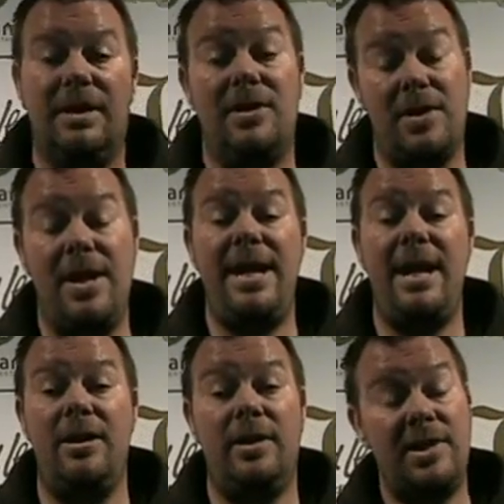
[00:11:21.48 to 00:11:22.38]
So there you
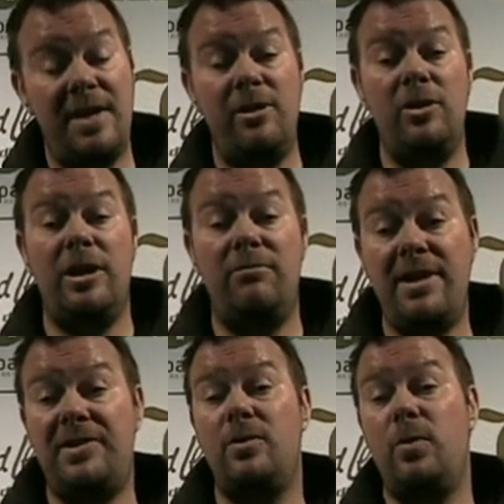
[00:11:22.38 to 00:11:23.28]
go. Let's have a look at the
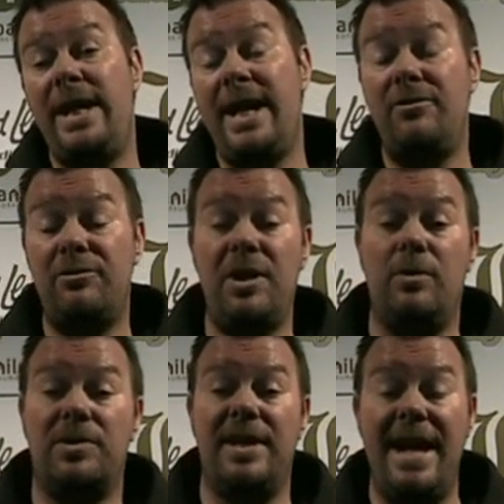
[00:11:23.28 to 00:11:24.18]
rest of the weekend's
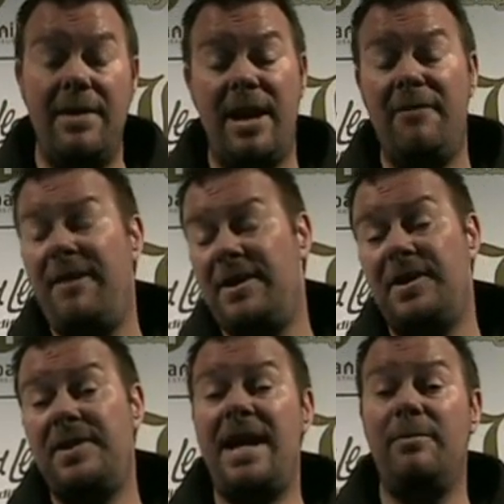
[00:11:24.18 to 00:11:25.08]
results and how that affects
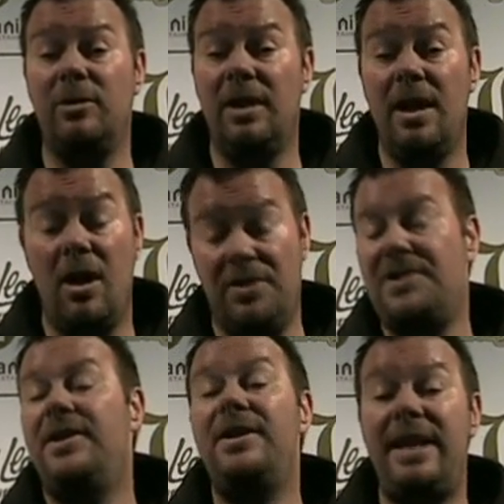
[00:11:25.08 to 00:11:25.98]
the table on
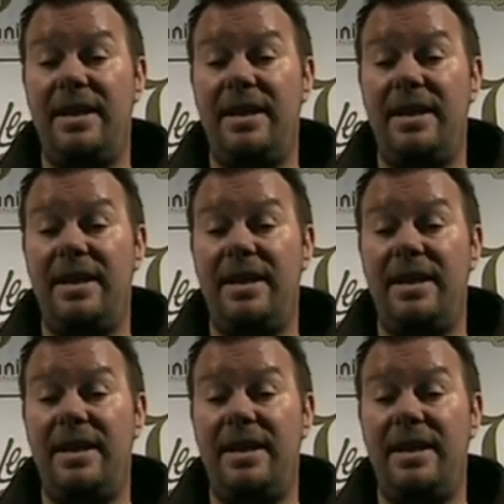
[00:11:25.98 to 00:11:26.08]
Sunday